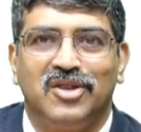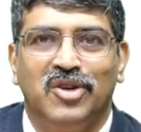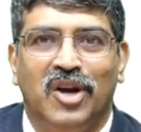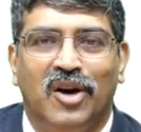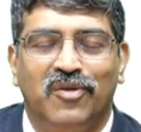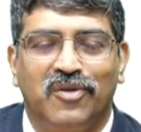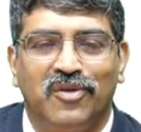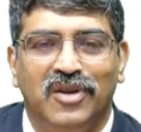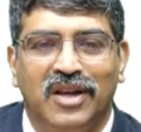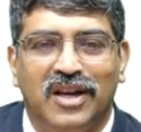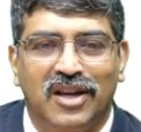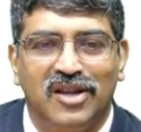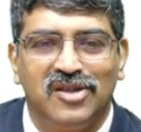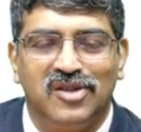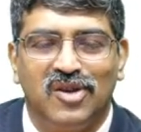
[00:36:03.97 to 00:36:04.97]
you have to
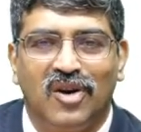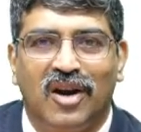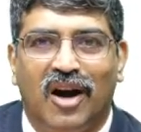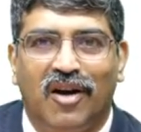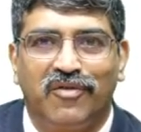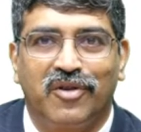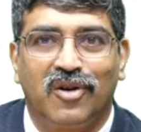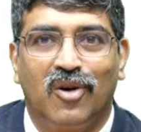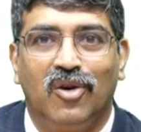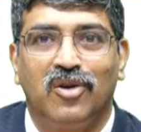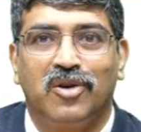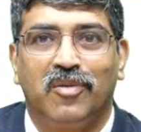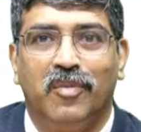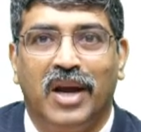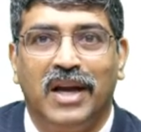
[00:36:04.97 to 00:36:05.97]
increase your
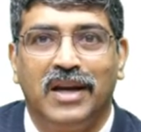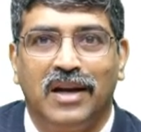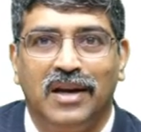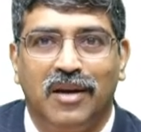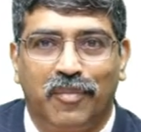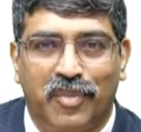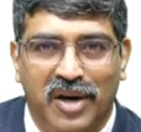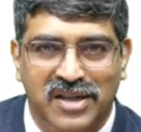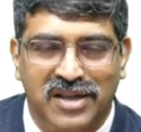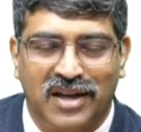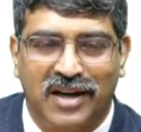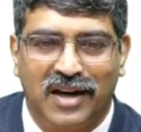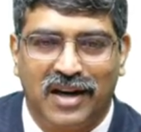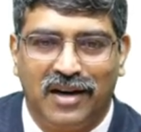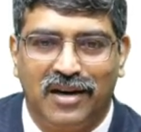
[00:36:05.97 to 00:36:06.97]
afterload to maintain a pressure
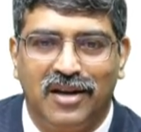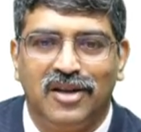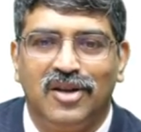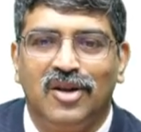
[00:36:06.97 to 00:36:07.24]
head.